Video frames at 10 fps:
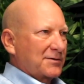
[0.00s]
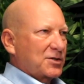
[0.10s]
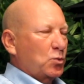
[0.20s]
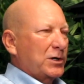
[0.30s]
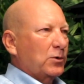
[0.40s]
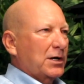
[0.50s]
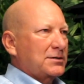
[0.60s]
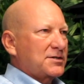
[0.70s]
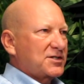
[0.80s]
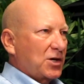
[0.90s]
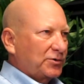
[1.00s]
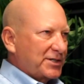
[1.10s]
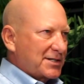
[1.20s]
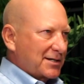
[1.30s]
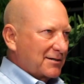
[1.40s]
So we were
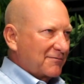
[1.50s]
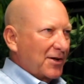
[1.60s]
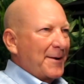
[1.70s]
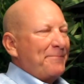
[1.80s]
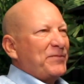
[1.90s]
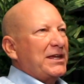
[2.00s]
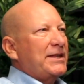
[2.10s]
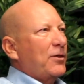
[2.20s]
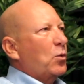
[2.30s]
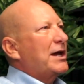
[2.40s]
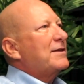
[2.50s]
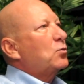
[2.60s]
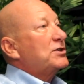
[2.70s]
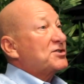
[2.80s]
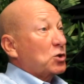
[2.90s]
consultative in the way that
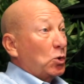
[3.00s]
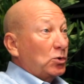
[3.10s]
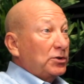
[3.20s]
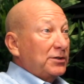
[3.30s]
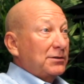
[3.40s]
we sold,